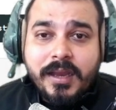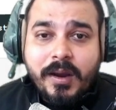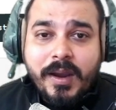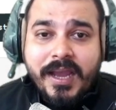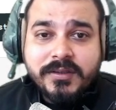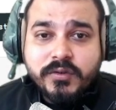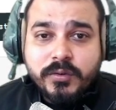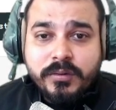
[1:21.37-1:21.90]

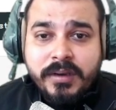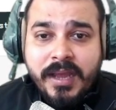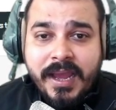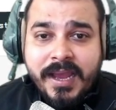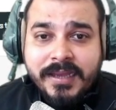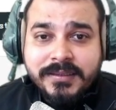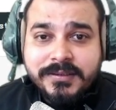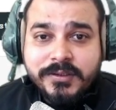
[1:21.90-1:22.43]
Now, as soon
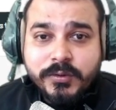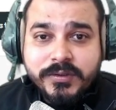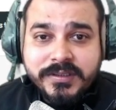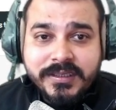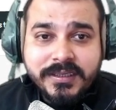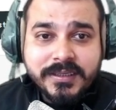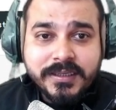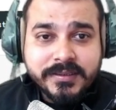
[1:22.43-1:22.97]
as you
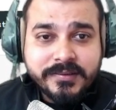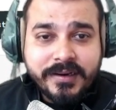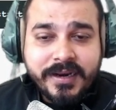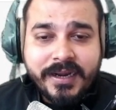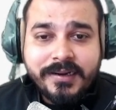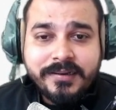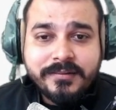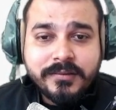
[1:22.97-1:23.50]
see this,
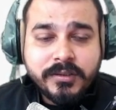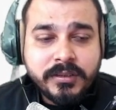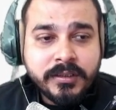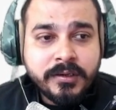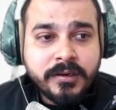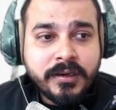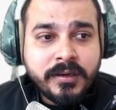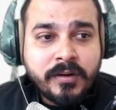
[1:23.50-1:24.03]
right
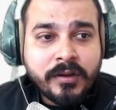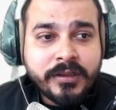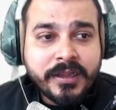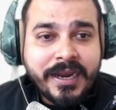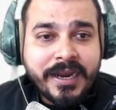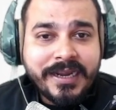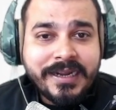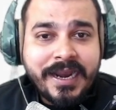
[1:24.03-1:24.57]
here on
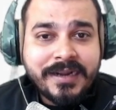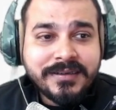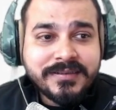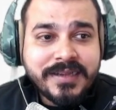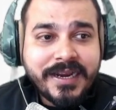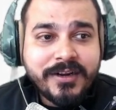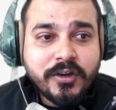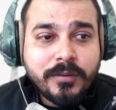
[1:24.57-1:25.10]
the right hand
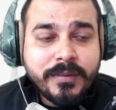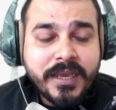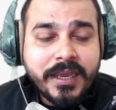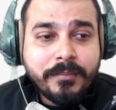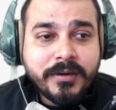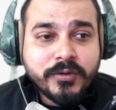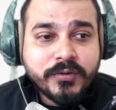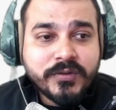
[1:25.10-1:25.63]
side, you'll
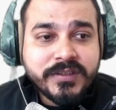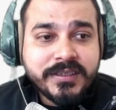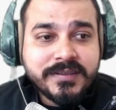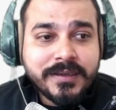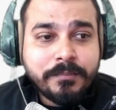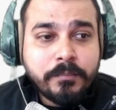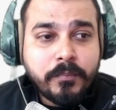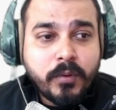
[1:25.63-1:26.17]
be able to see
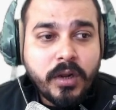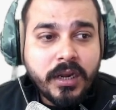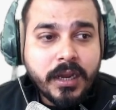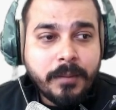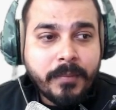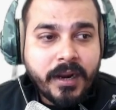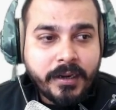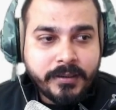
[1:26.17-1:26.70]
some pull
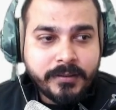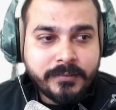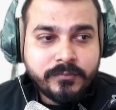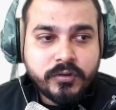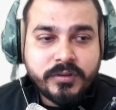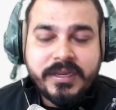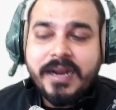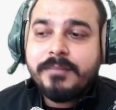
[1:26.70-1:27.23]
command.
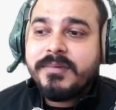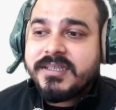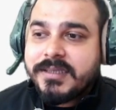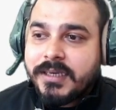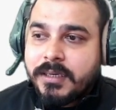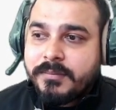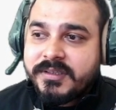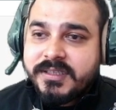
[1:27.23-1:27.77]
So that
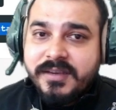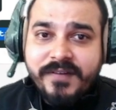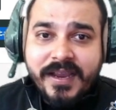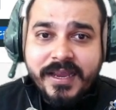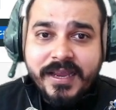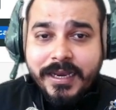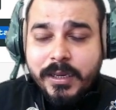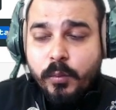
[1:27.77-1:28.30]
basically means if
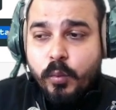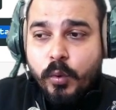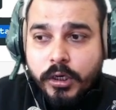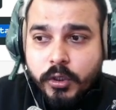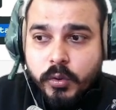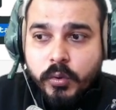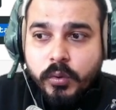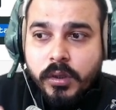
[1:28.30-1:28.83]
I really
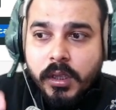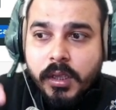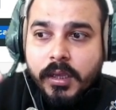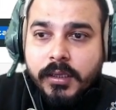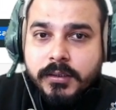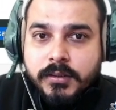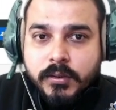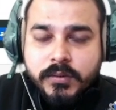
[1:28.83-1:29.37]
want to
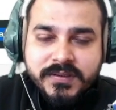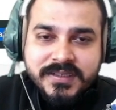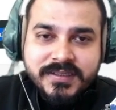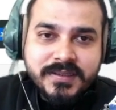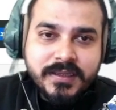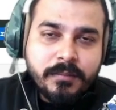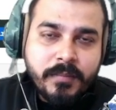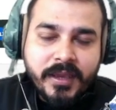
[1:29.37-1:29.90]
use
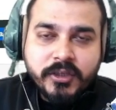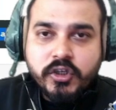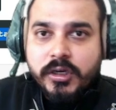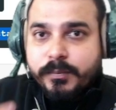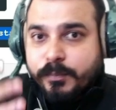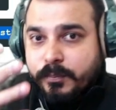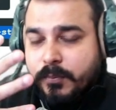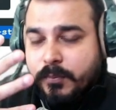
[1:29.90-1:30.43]
this image
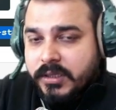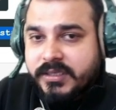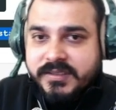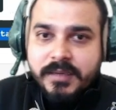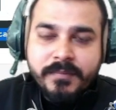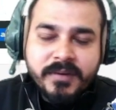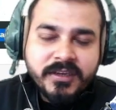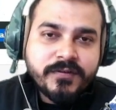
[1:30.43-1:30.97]
or pull
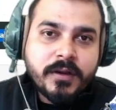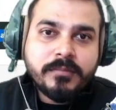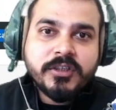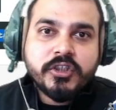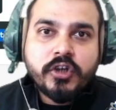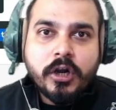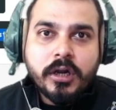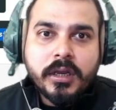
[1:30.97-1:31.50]
this image from
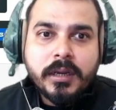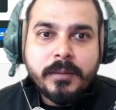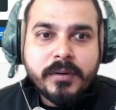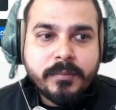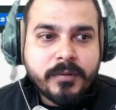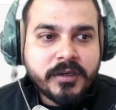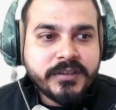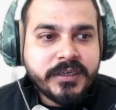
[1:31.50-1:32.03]
this Docker
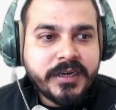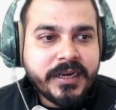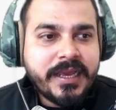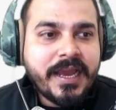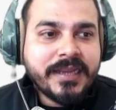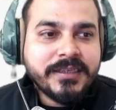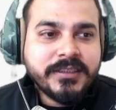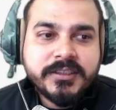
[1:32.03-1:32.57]
Hub
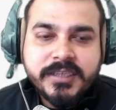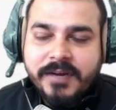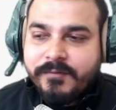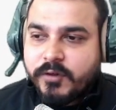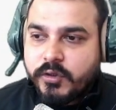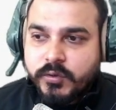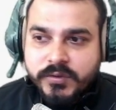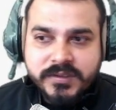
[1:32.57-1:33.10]
repository, I just
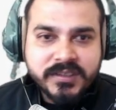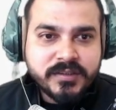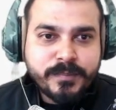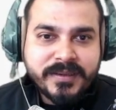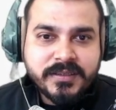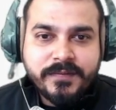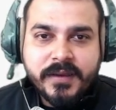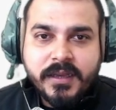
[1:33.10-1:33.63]
have to use this
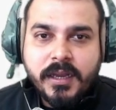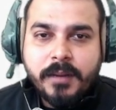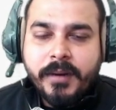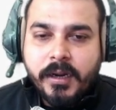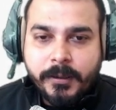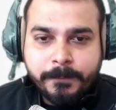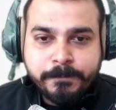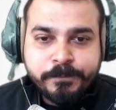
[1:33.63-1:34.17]
specific
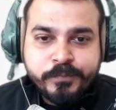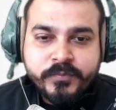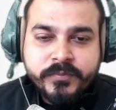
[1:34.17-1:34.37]
command.